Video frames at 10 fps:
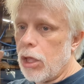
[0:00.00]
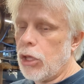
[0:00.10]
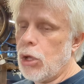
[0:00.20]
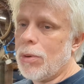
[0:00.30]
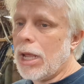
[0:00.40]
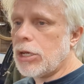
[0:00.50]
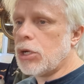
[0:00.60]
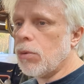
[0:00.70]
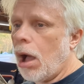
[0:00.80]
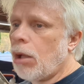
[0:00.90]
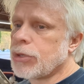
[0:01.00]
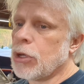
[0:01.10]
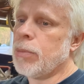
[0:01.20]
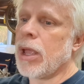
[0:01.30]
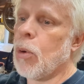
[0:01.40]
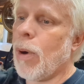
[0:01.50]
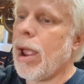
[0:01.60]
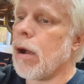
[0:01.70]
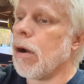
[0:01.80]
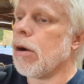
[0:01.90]
you need to also be
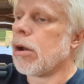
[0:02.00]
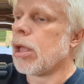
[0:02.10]
aware